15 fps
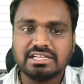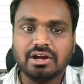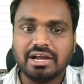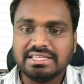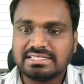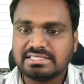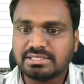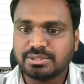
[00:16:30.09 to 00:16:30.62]

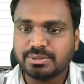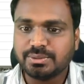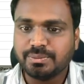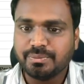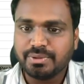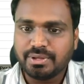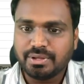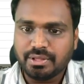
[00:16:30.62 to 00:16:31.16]
guys.
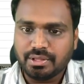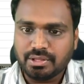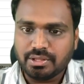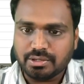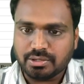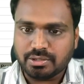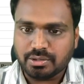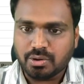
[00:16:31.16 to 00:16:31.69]
So
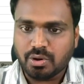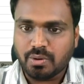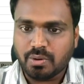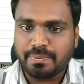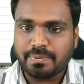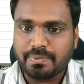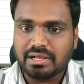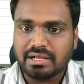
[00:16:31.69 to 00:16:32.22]

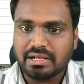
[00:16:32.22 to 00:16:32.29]
hope